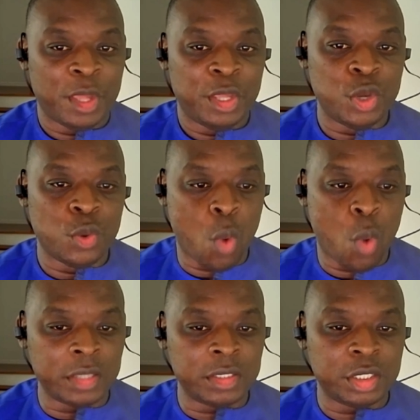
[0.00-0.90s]
You
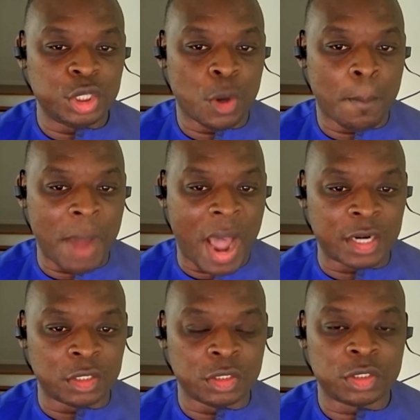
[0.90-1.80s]
want your
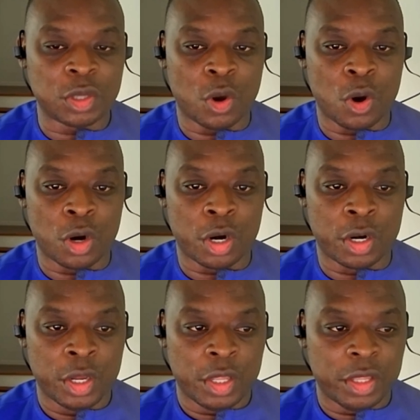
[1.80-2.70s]
models
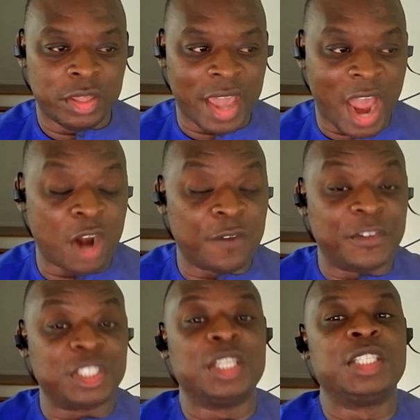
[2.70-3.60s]
or the
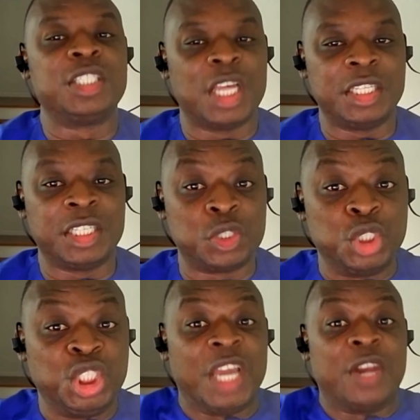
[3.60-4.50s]
artificial intelligence
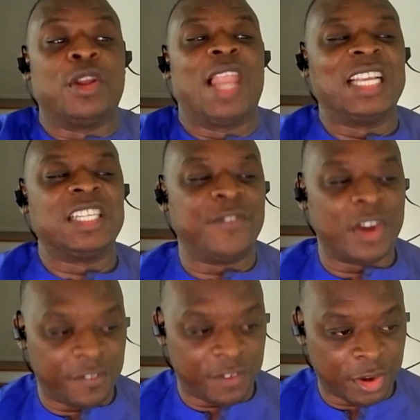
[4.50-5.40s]
to generalize
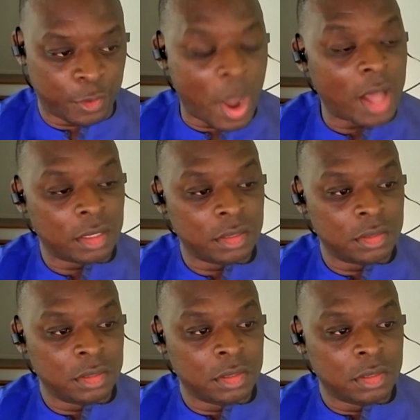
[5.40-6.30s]
very, very well,
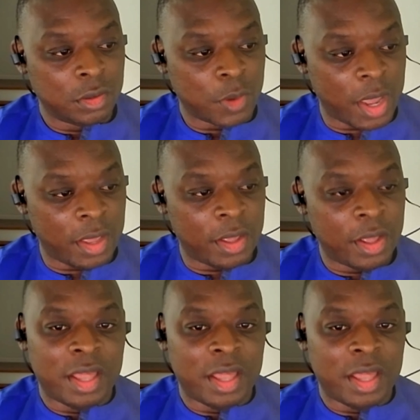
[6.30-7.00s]
right?